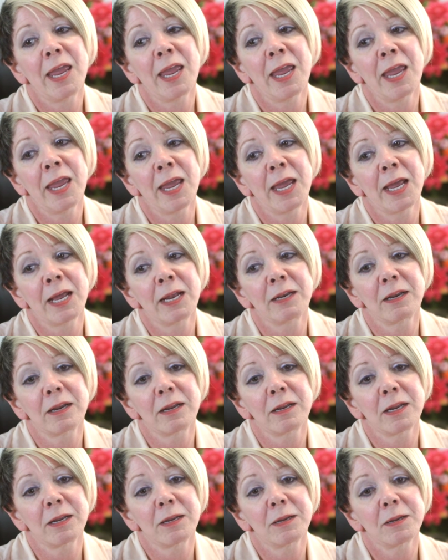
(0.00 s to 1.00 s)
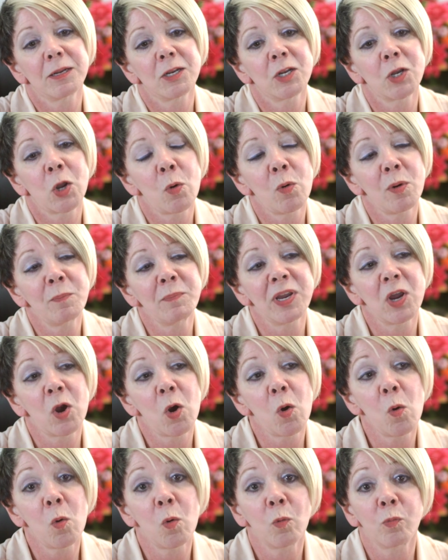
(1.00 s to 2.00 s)
And lo and
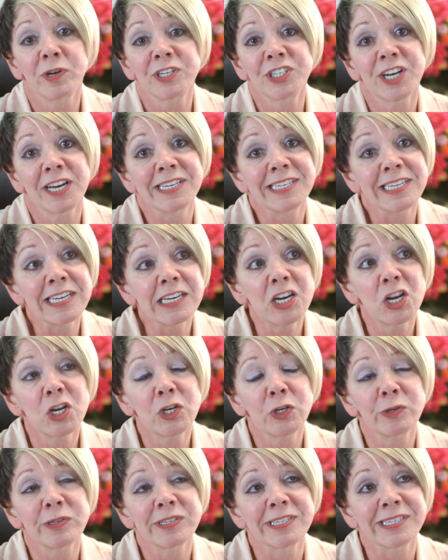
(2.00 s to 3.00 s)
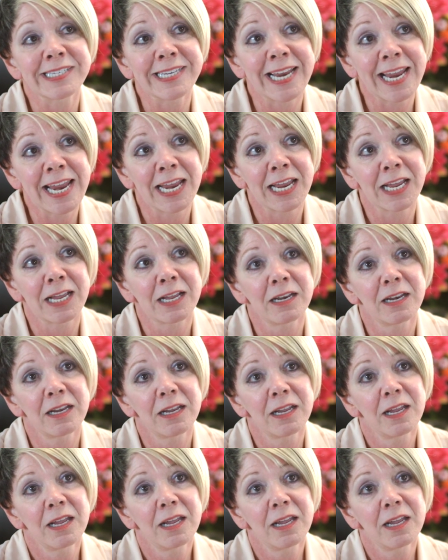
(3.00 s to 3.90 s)
behold, which I didn't understand,